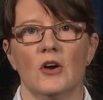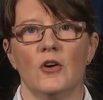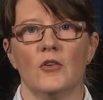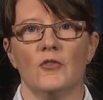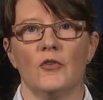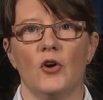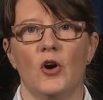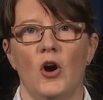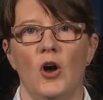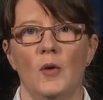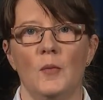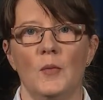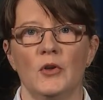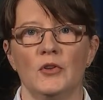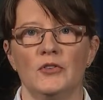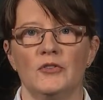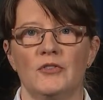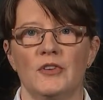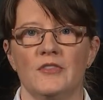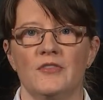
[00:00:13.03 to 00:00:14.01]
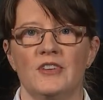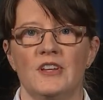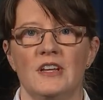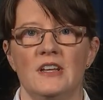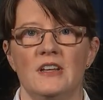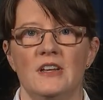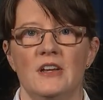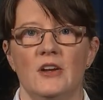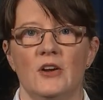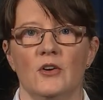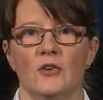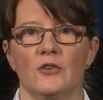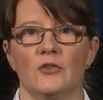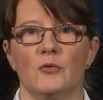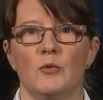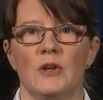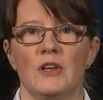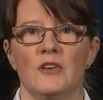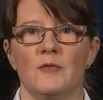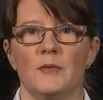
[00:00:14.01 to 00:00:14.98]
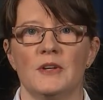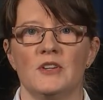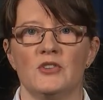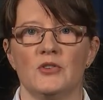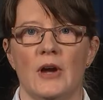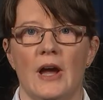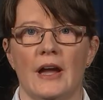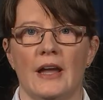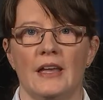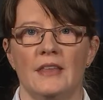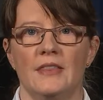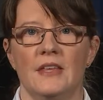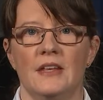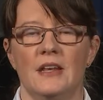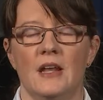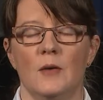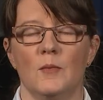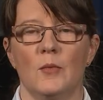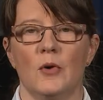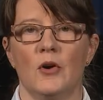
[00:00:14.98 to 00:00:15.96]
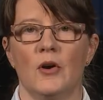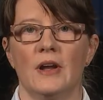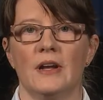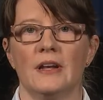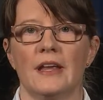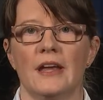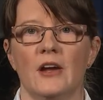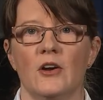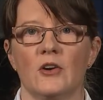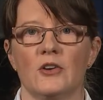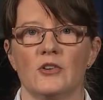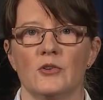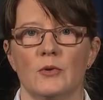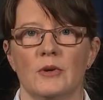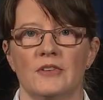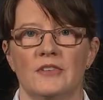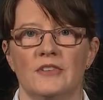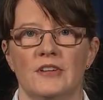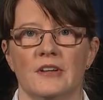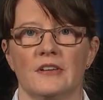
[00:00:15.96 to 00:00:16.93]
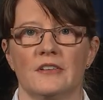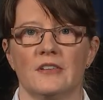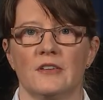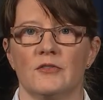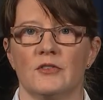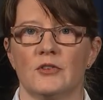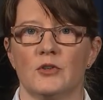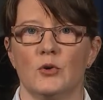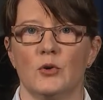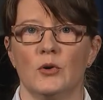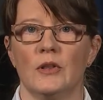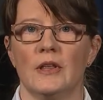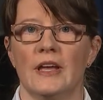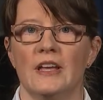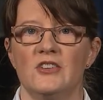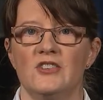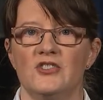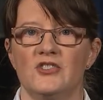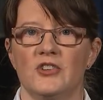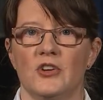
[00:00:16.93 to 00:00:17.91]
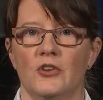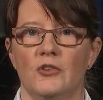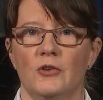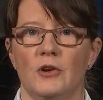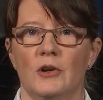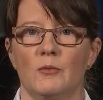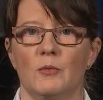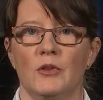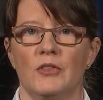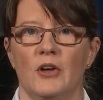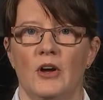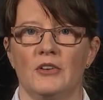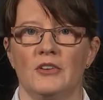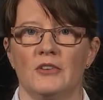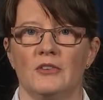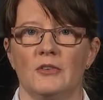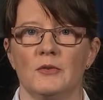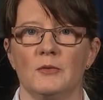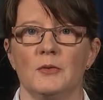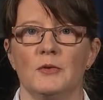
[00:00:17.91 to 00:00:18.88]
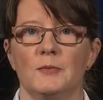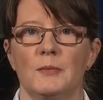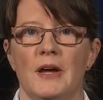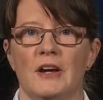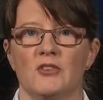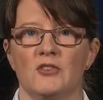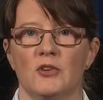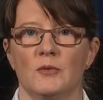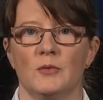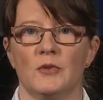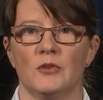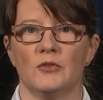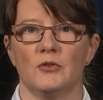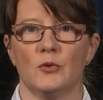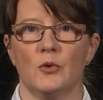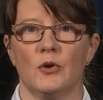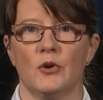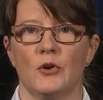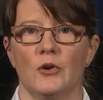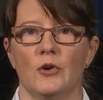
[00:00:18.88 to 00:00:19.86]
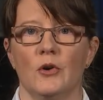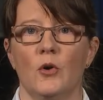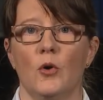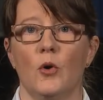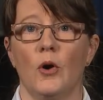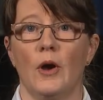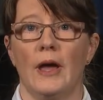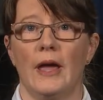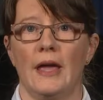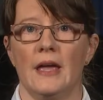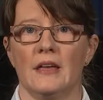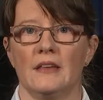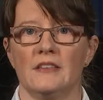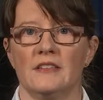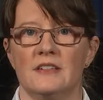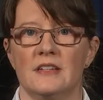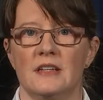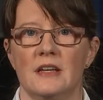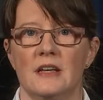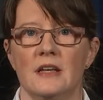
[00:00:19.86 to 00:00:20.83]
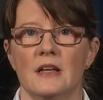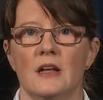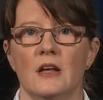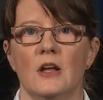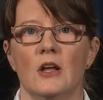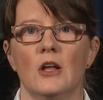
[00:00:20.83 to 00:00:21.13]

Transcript: For almost 15 years, we have been tracking the number and characteristics of school age children with autism spectrum disorder, or ASD,